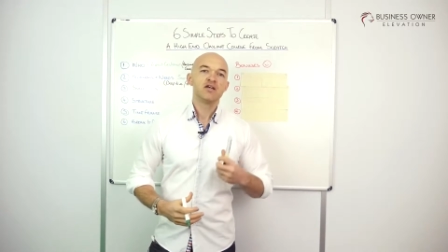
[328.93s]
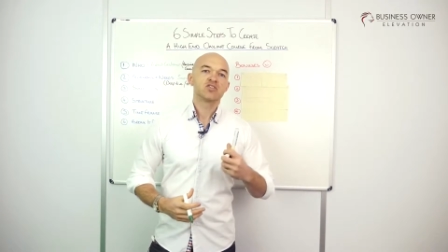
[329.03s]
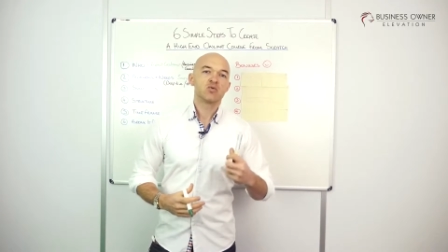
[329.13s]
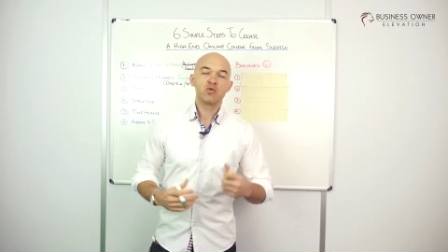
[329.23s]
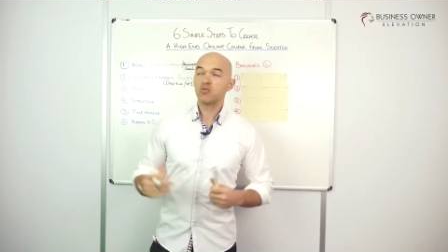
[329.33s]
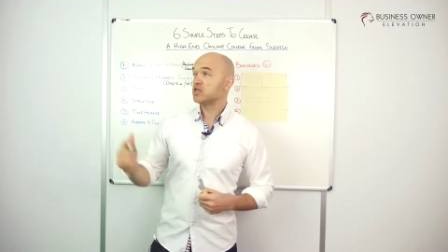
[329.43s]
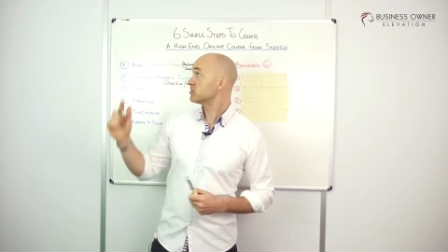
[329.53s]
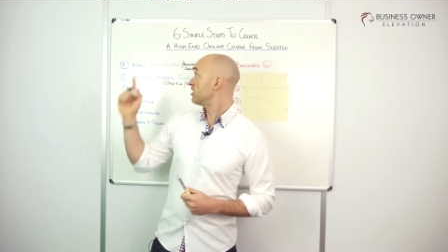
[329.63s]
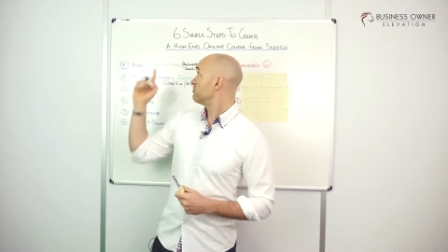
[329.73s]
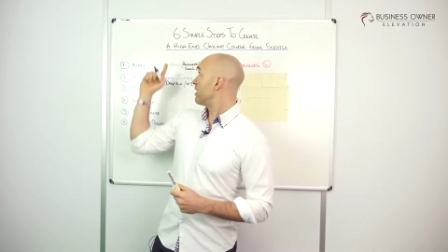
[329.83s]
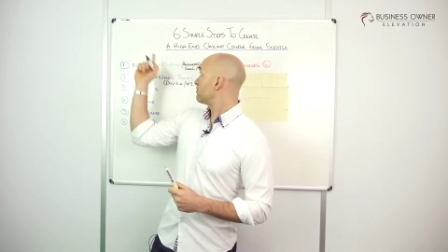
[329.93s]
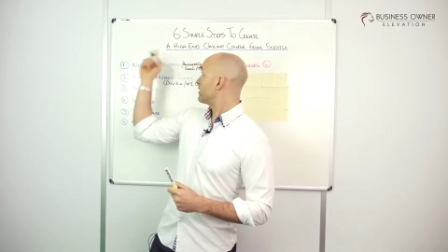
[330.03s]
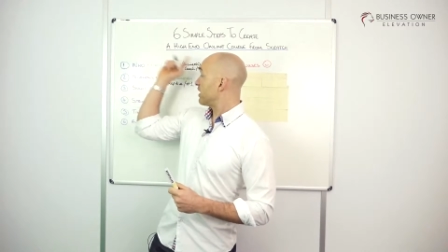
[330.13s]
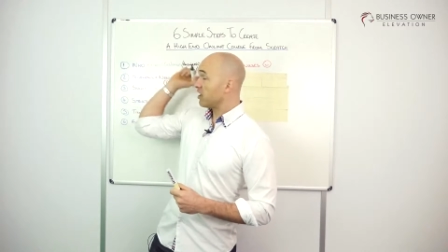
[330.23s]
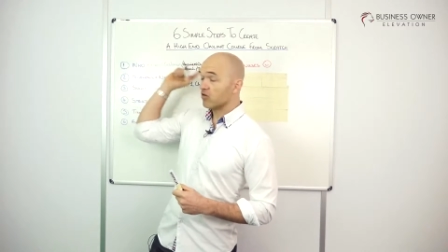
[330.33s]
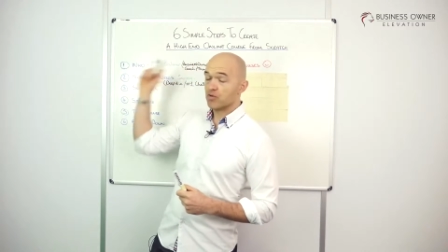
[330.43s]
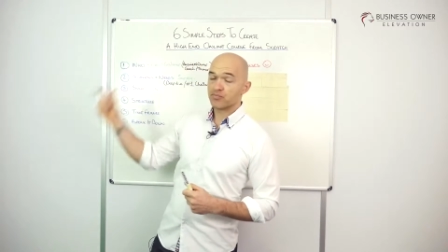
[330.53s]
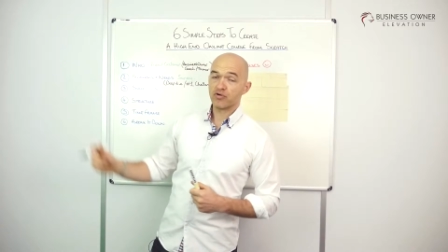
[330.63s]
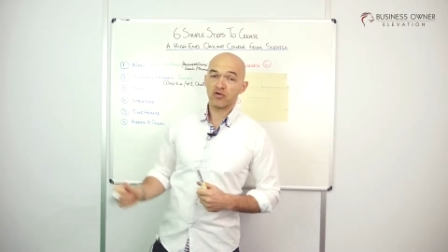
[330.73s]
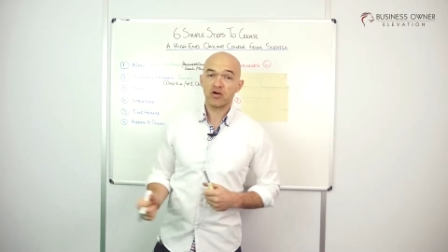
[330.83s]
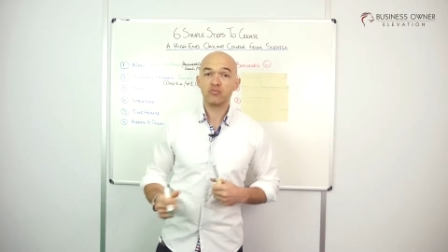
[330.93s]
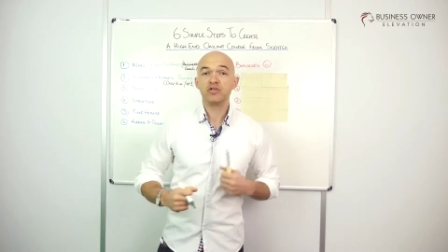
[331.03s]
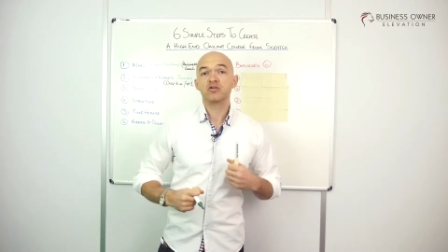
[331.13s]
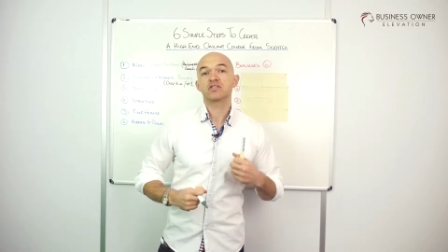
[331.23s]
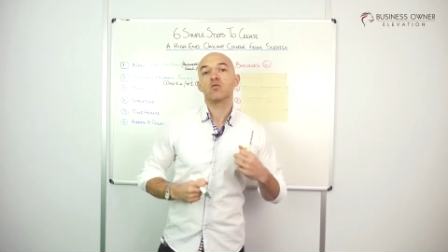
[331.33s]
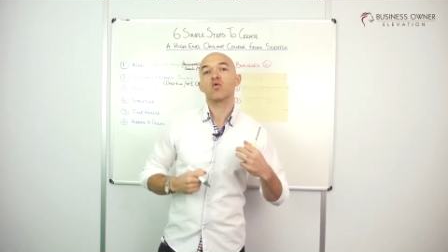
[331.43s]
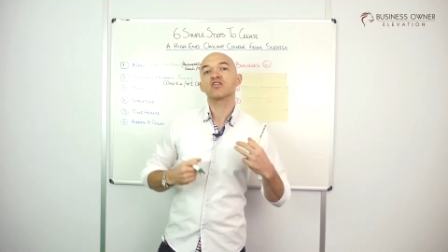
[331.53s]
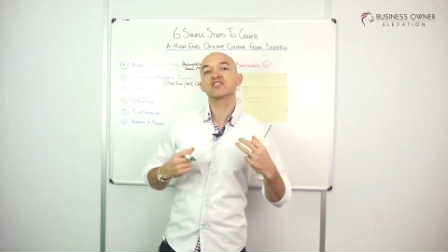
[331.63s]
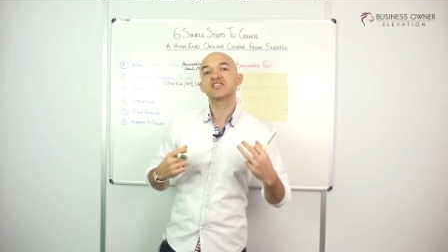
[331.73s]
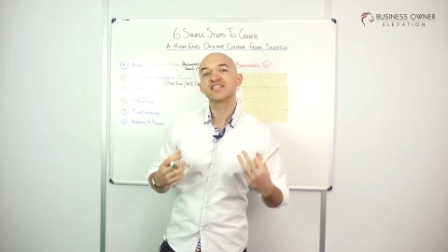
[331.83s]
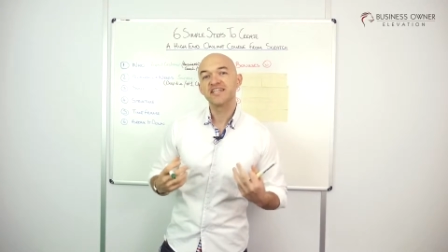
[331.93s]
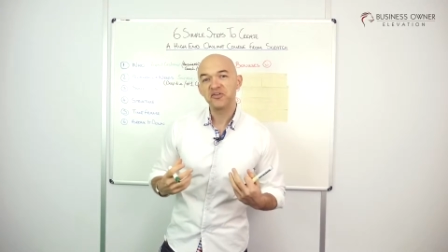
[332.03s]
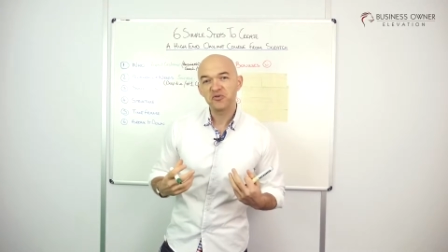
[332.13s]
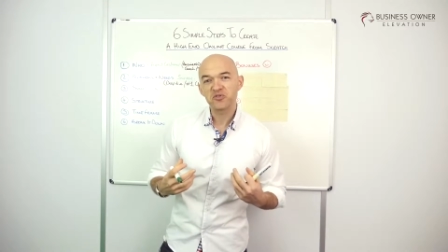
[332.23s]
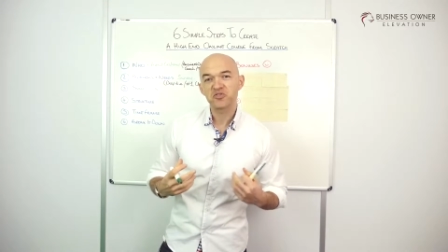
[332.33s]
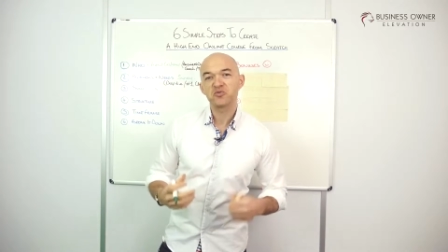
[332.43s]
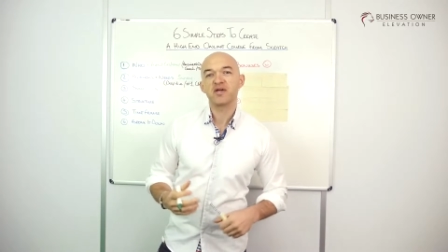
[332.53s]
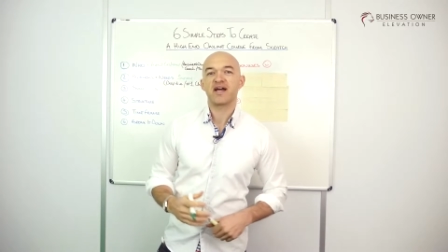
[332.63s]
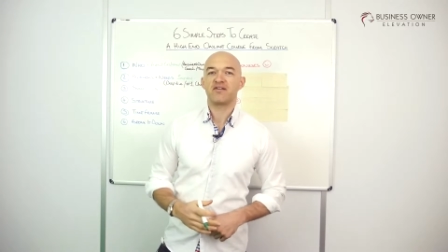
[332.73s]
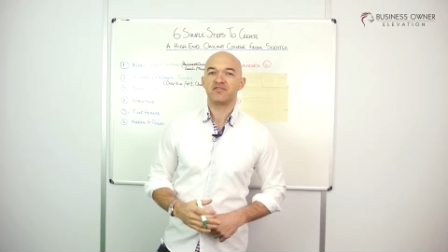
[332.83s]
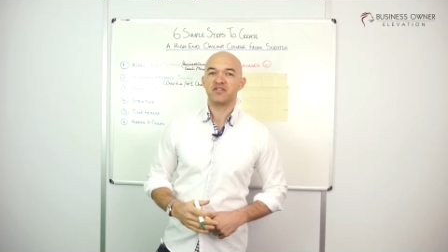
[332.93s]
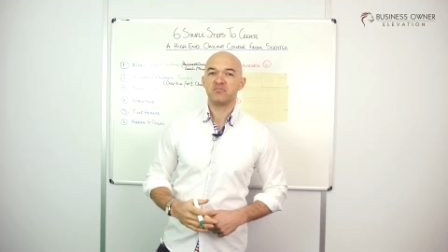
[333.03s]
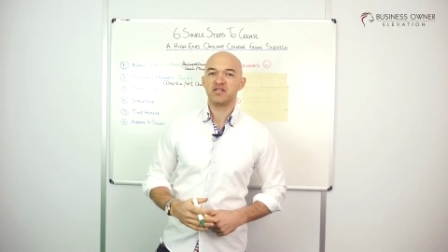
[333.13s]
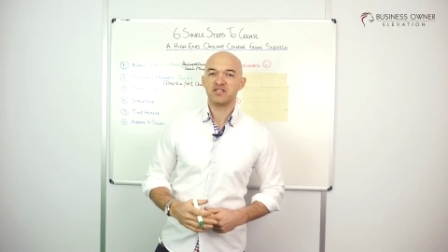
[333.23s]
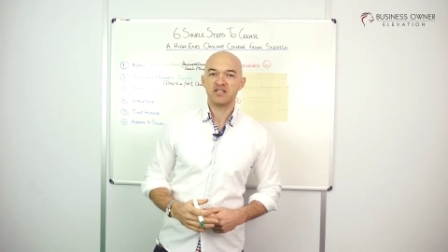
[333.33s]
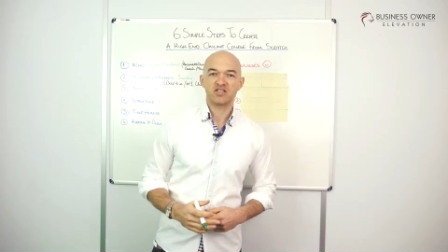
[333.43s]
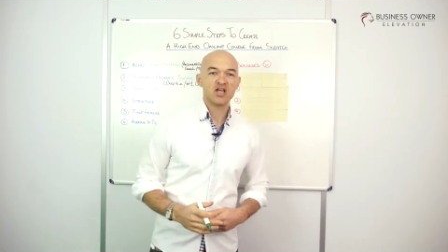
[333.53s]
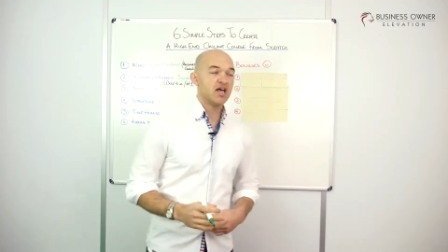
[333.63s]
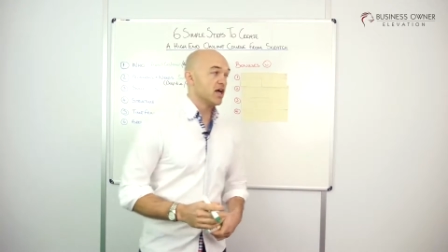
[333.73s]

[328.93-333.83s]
So when we started mapping out our own program, we looked at what skills do we have in the business.